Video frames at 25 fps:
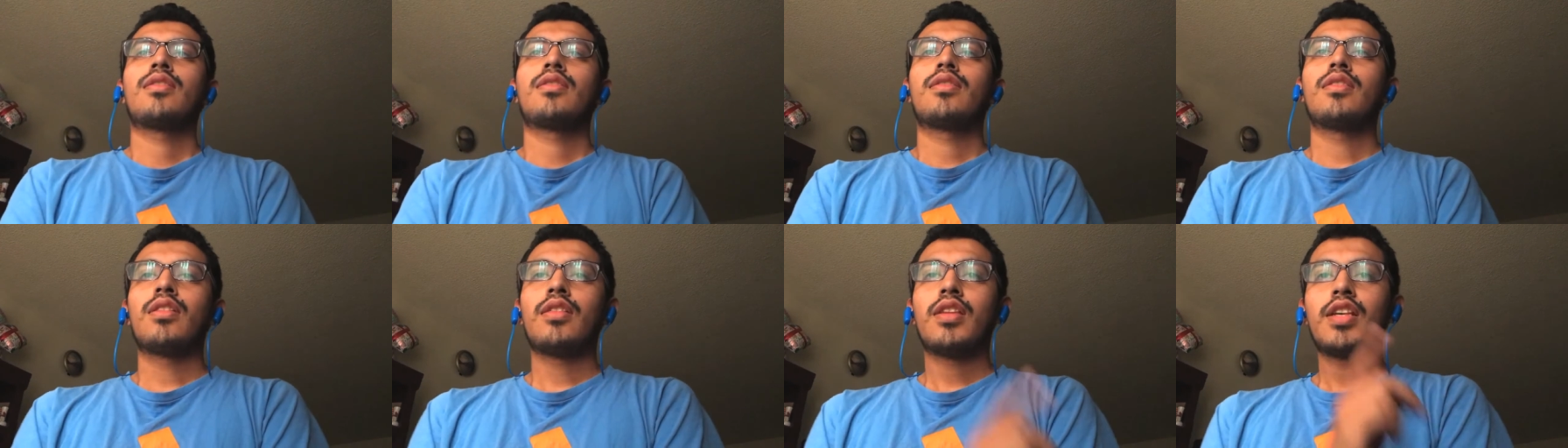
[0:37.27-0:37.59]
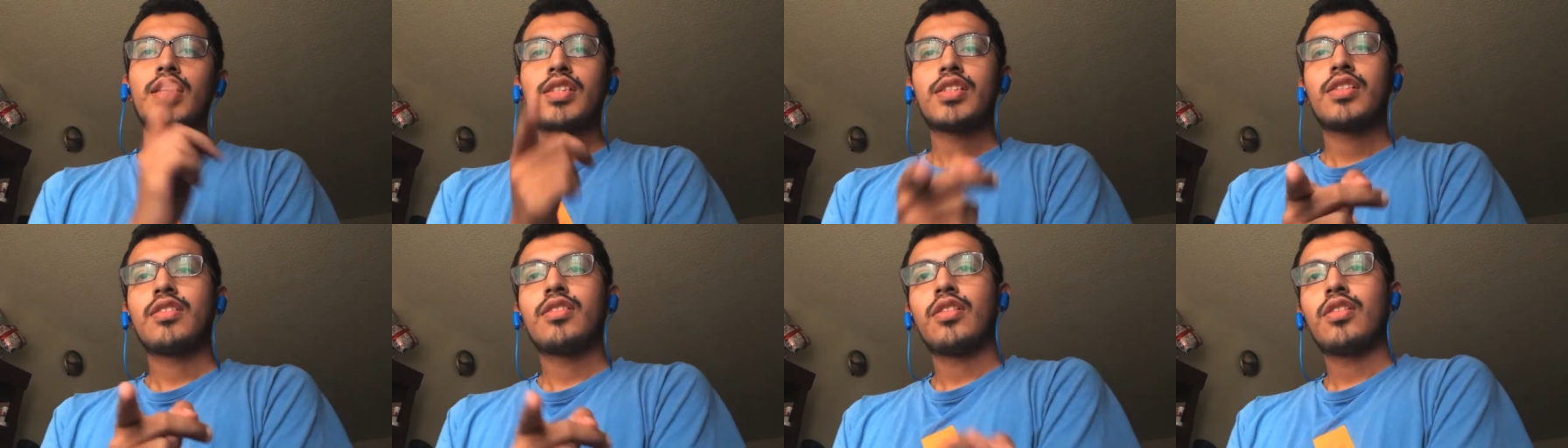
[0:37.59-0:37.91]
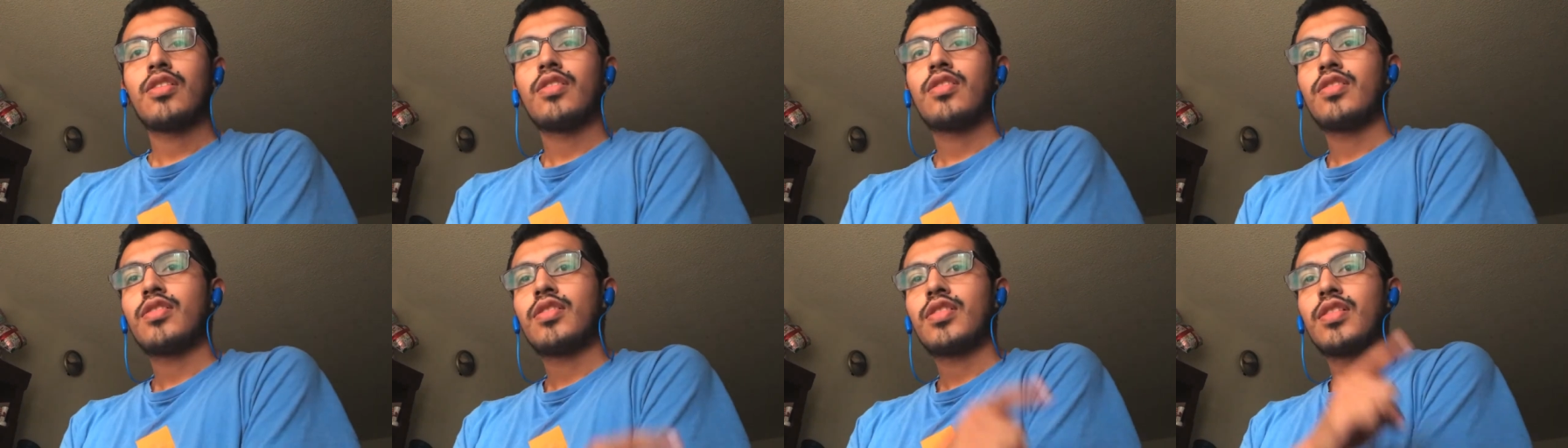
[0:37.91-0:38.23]
the
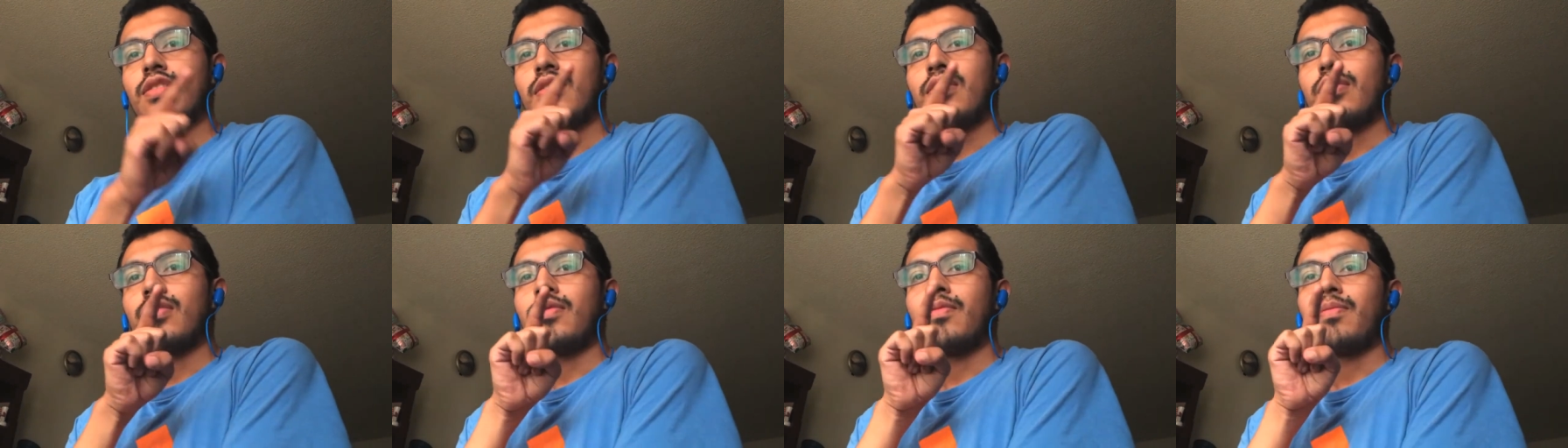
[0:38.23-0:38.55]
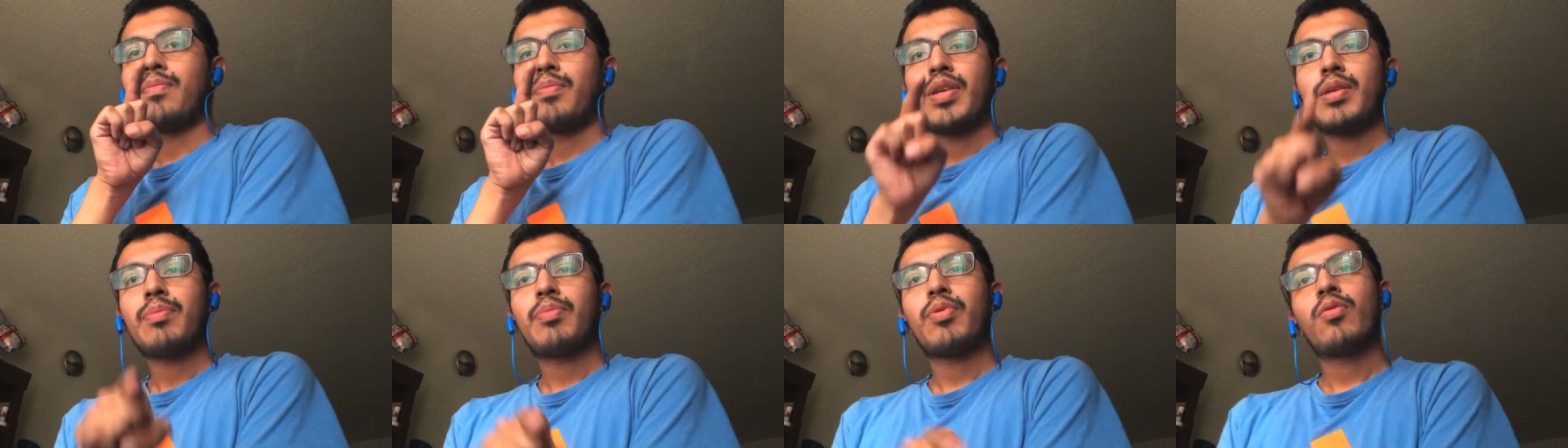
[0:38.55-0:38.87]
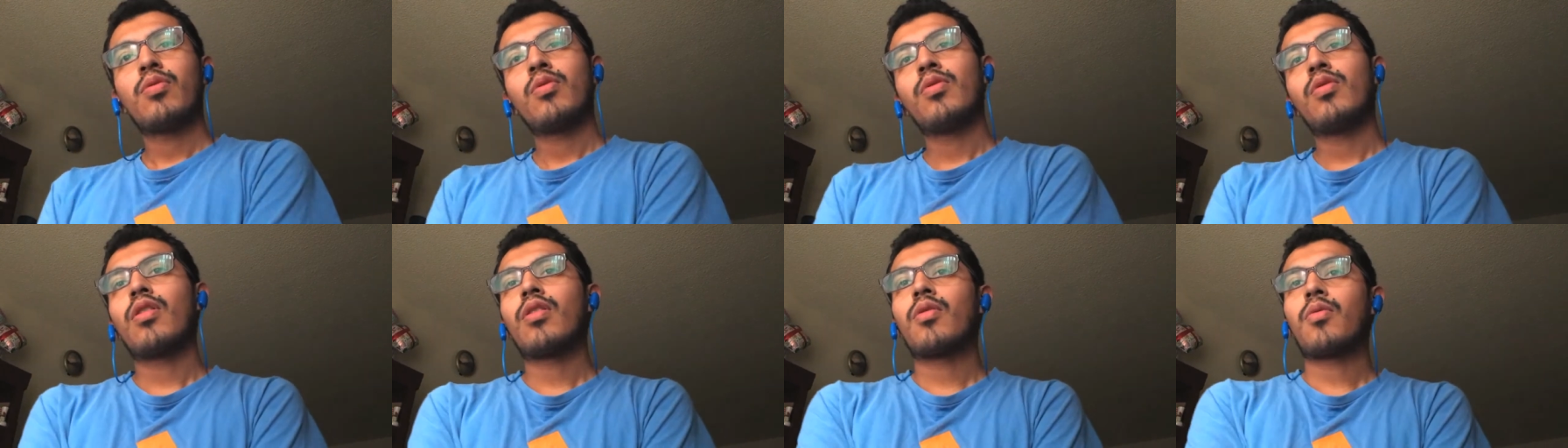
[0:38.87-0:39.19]
listeners and the
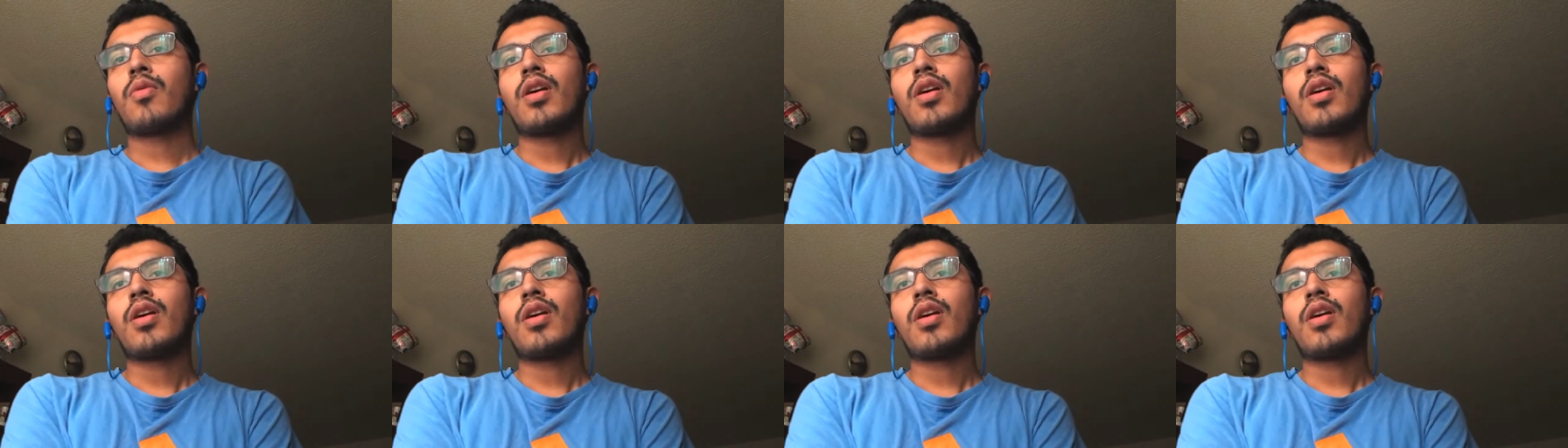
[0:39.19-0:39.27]
people who are